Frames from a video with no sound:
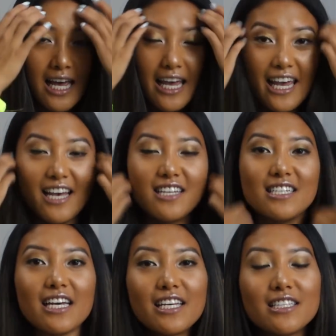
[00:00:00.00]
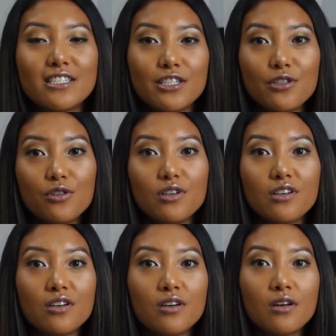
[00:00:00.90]
and I can
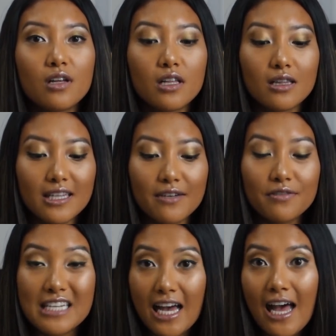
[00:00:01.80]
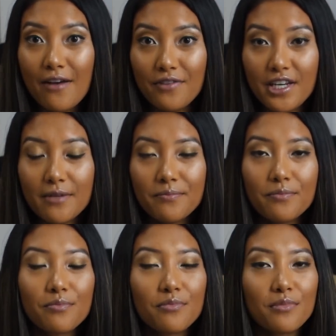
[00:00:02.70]
still lift heavy.
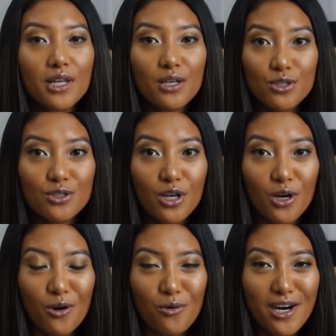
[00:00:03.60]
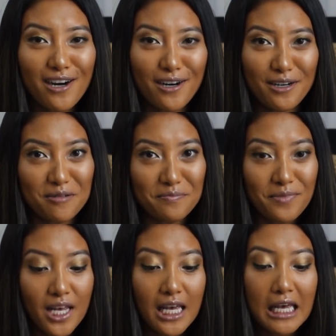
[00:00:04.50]
So
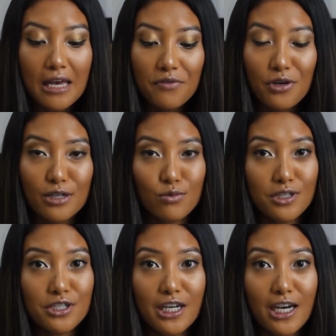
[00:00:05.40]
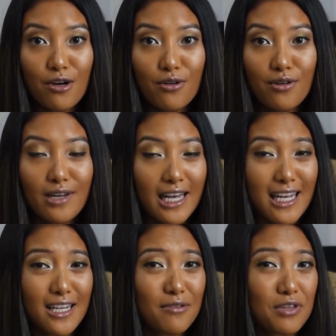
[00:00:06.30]
if you guys want to check out
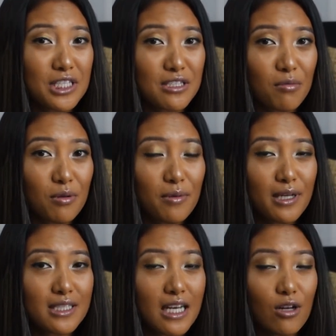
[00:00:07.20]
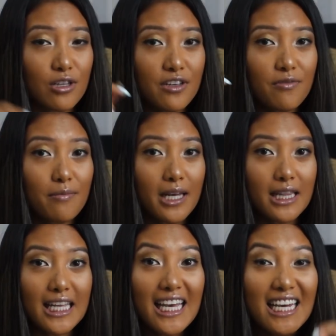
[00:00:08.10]
any of these supplements, I'll leave my
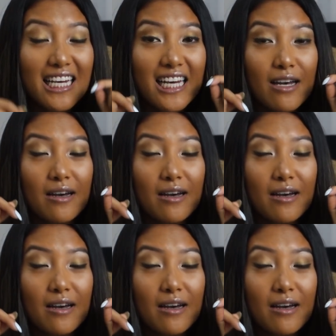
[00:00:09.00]
link